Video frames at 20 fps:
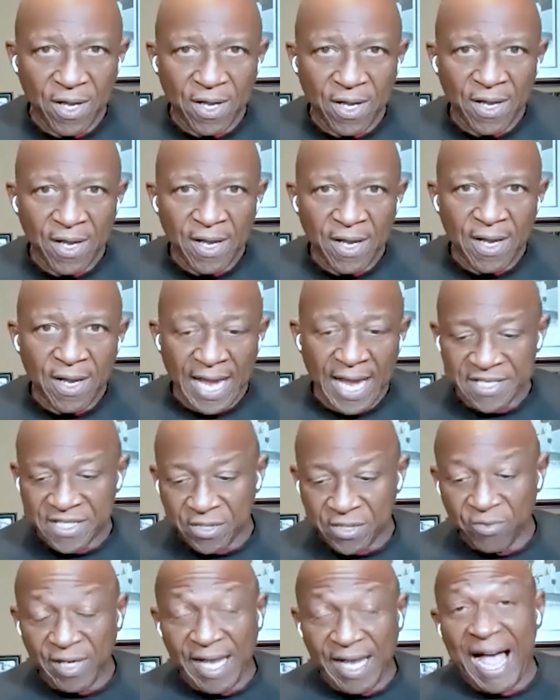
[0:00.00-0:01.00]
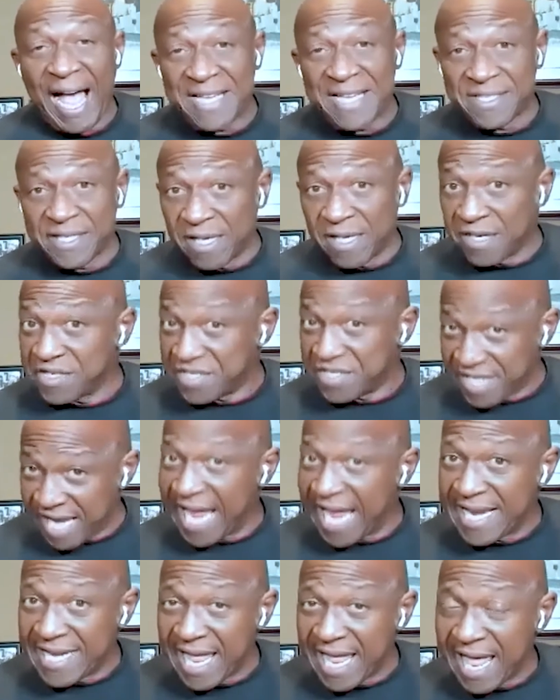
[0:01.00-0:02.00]
Right. And so the guys that
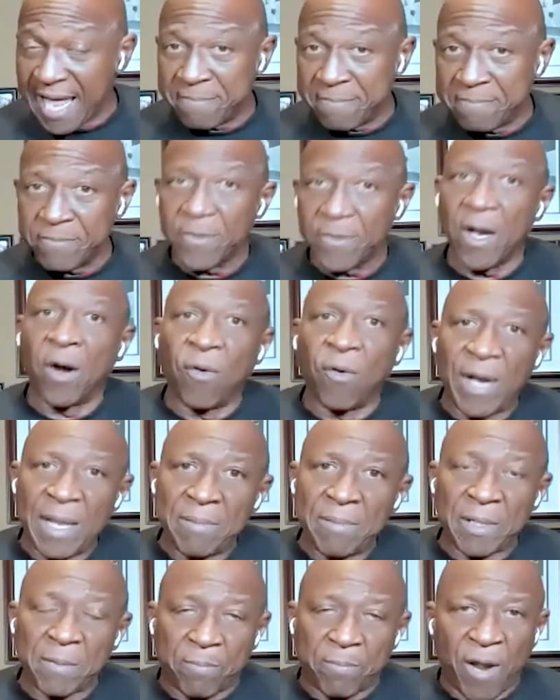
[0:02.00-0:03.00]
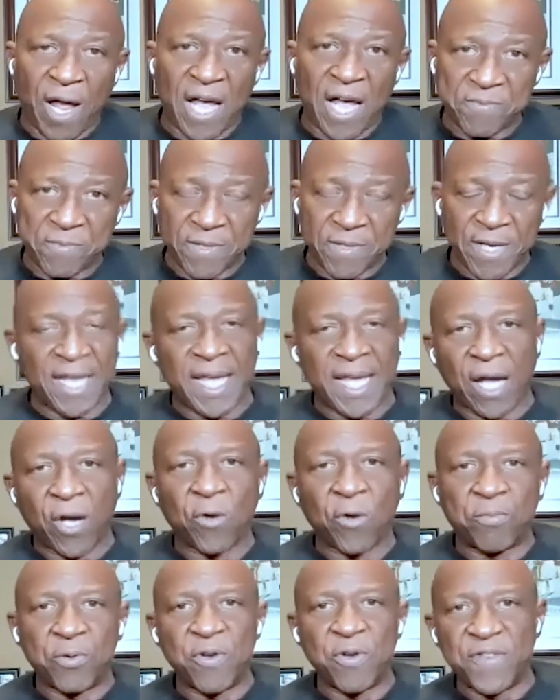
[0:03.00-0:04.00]
understand that are able to prosper. Now you got to go
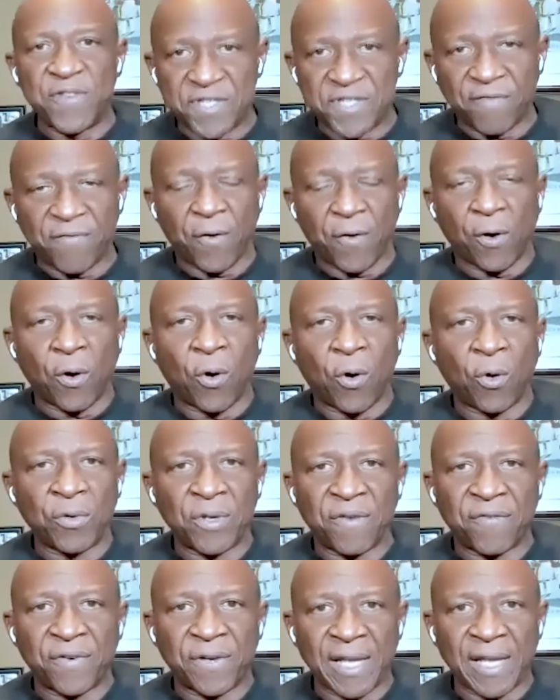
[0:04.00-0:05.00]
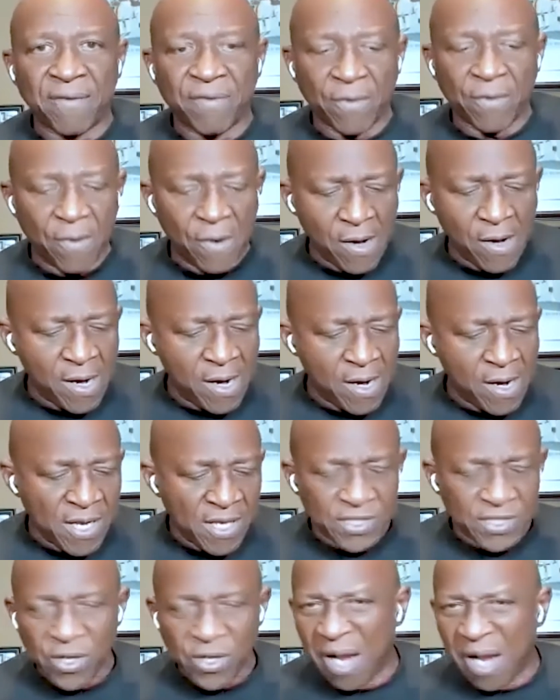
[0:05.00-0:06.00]
prove yourself on a whole different level.
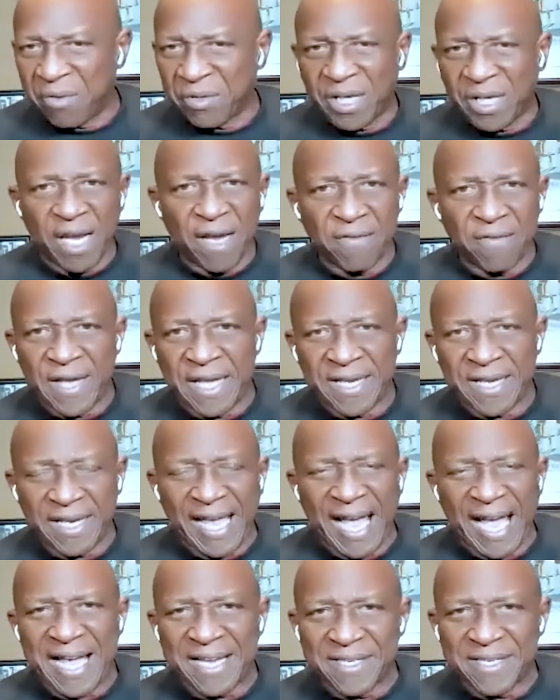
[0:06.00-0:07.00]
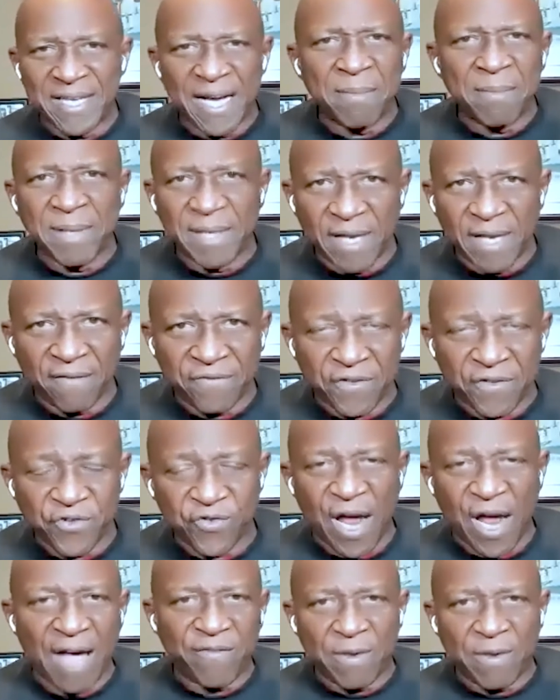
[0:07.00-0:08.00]
So I don't care. And the guy dumb enough to
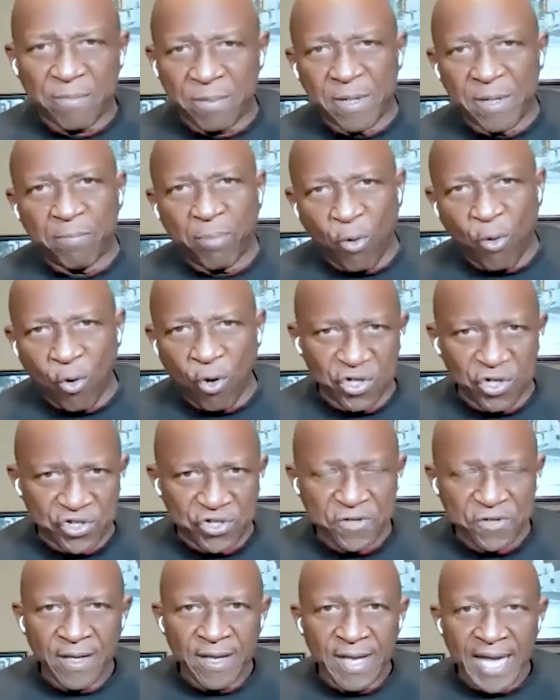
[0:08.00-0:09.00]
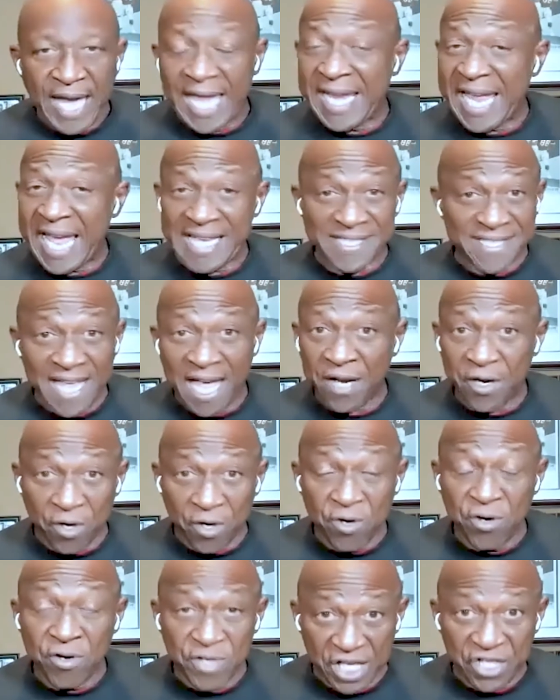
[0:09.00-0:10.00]
drive up in a Porsche and has not
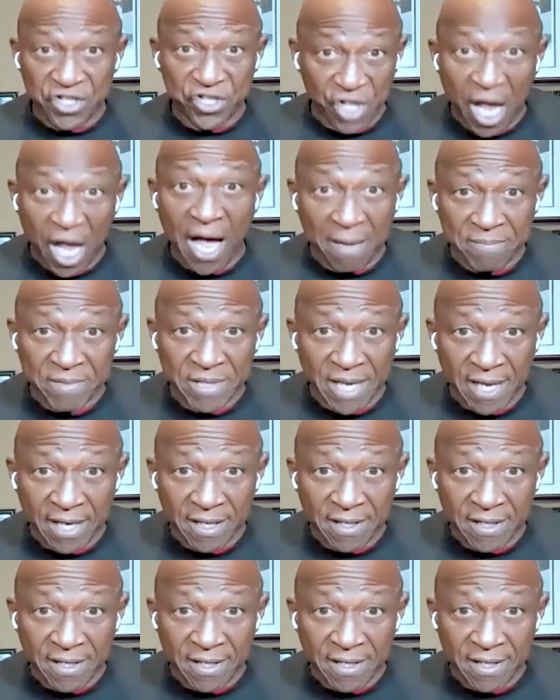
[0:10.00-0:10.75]
earned a job yet,